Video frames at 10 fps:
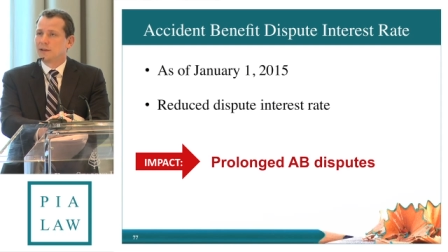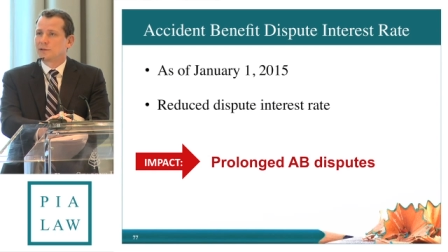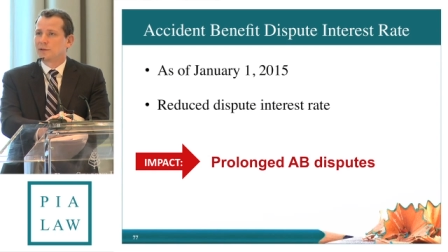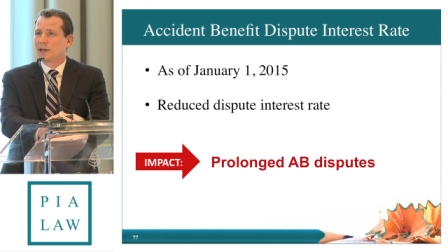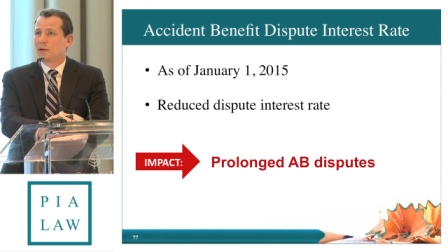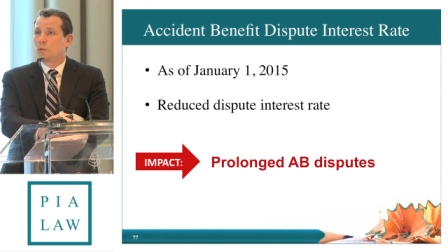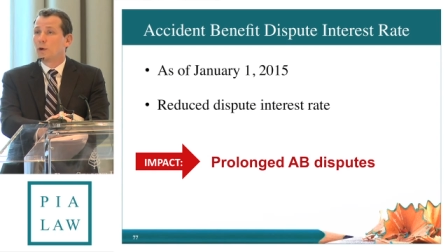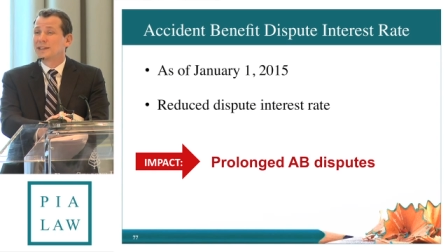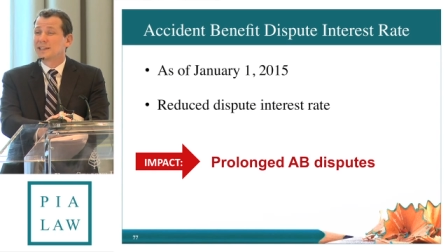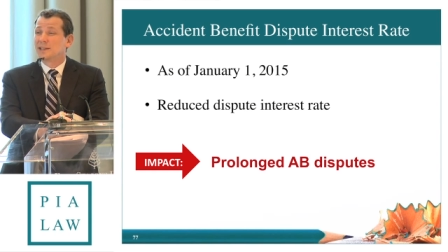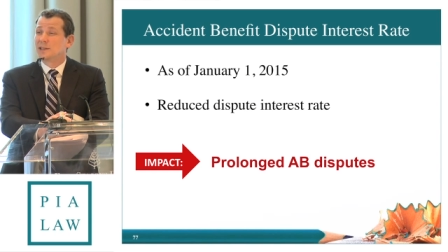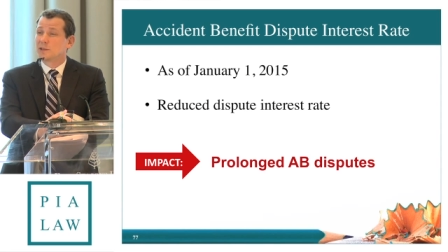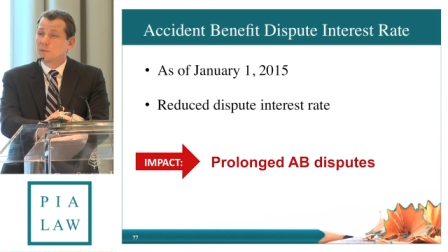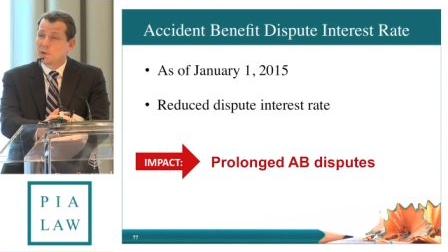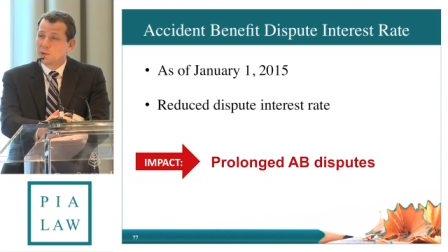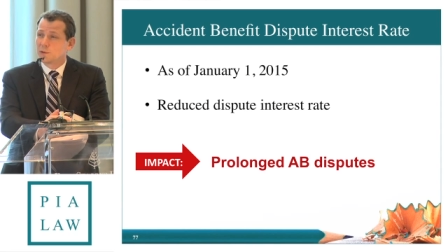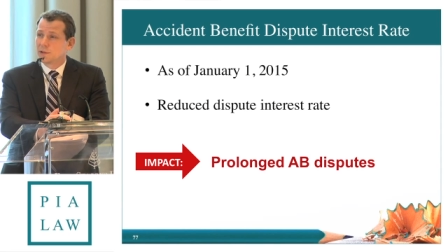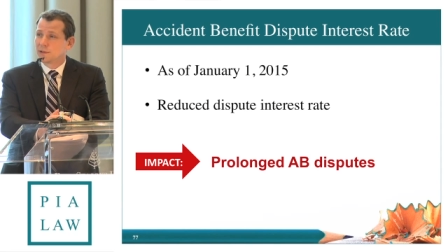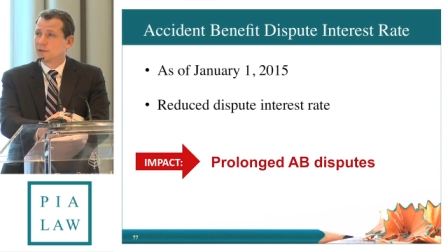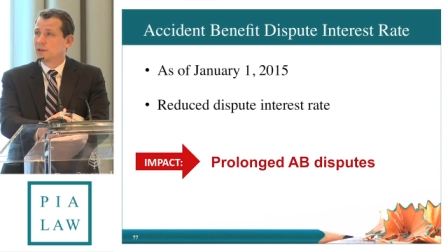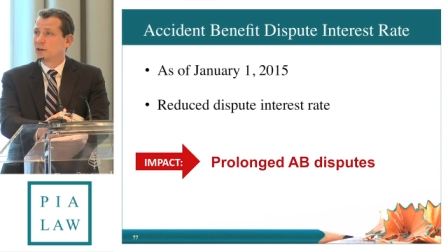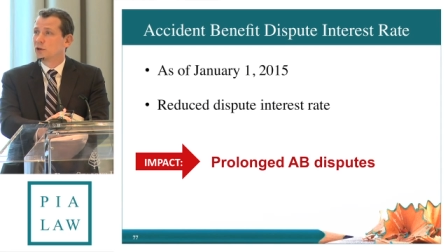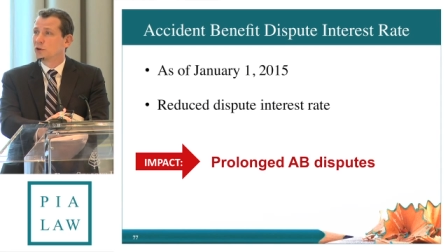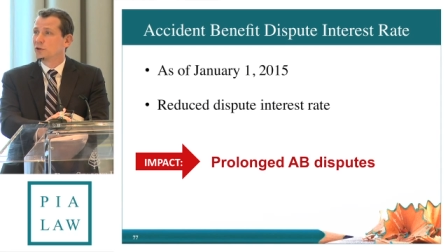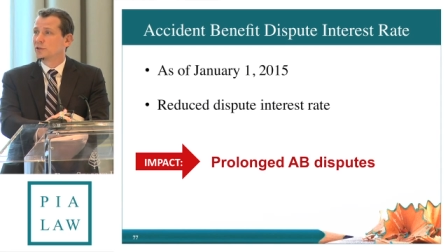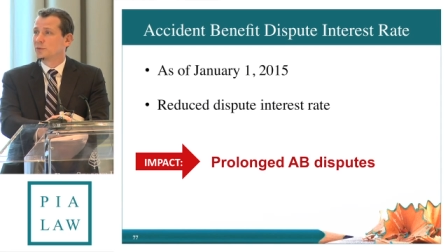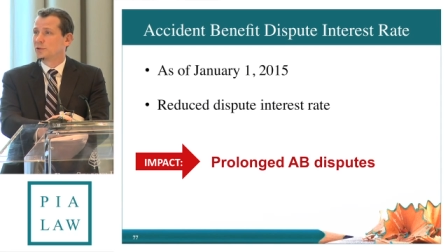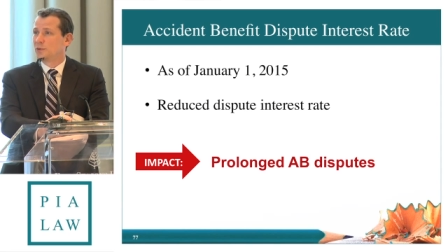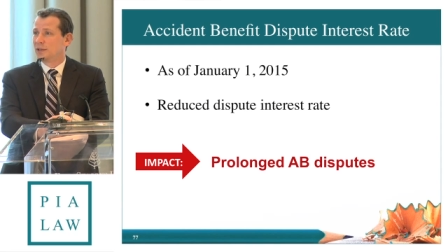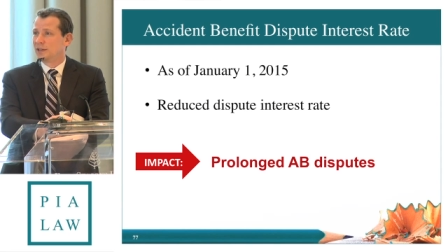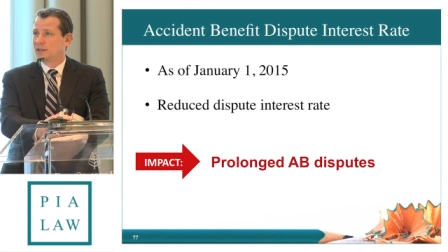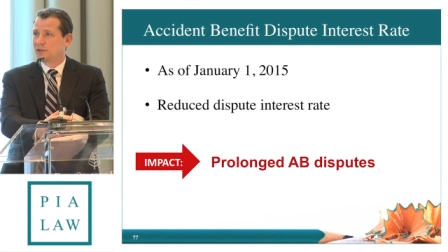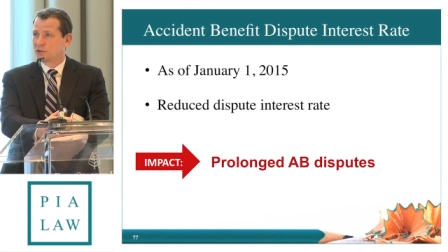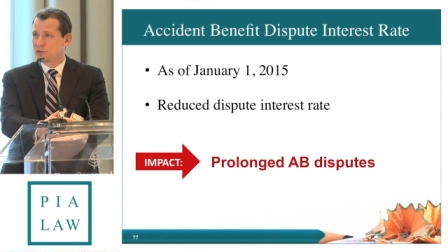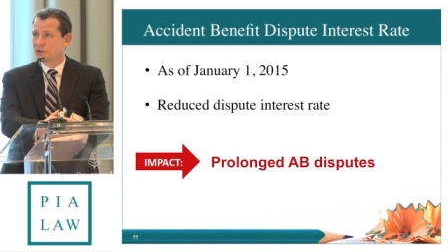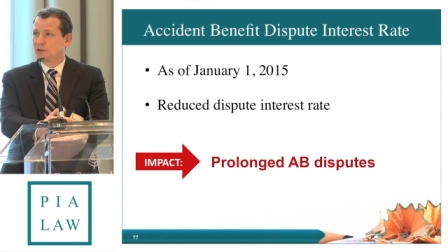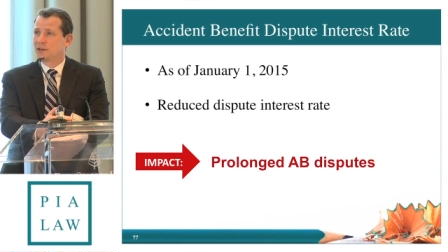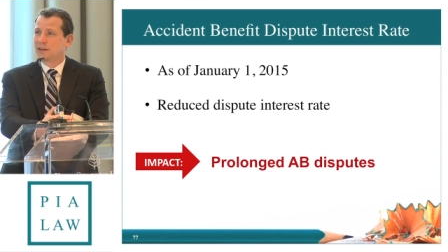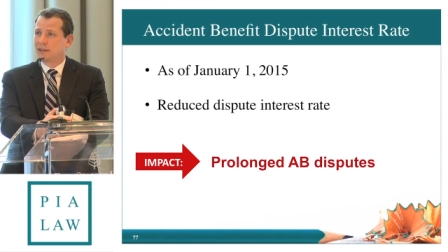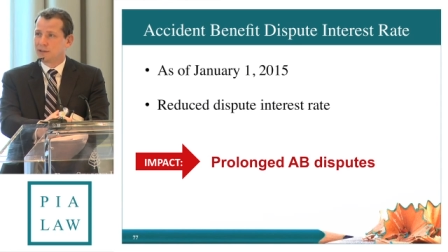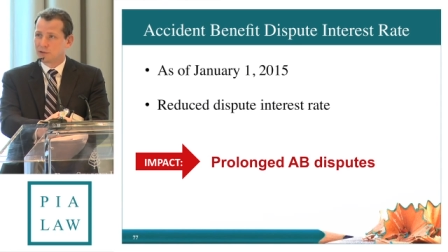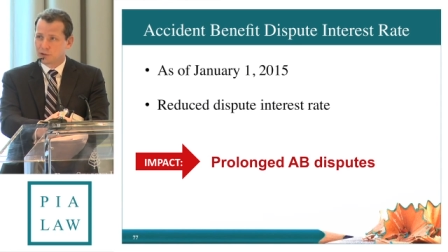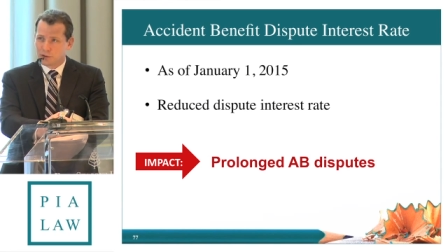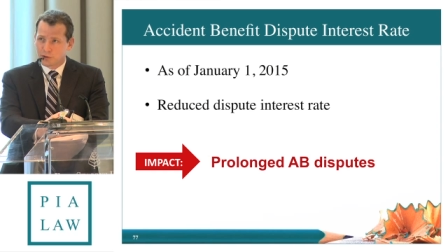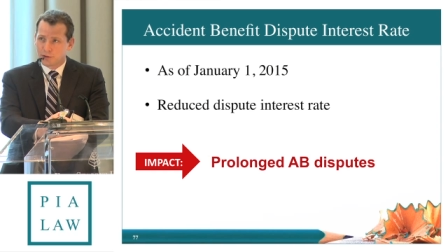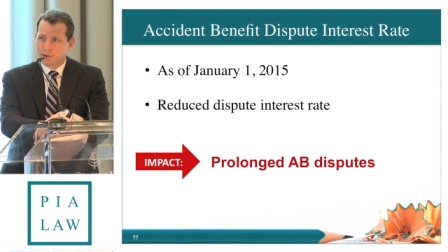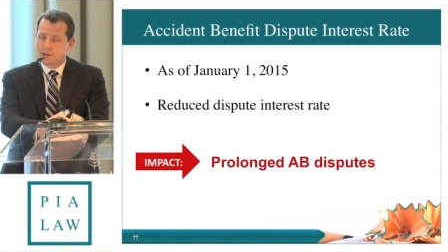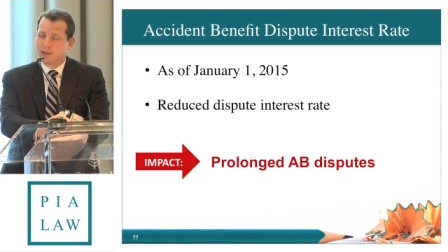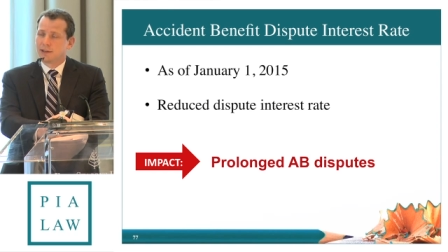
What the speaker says: so that once a dispute occurs between the insurer and the insured,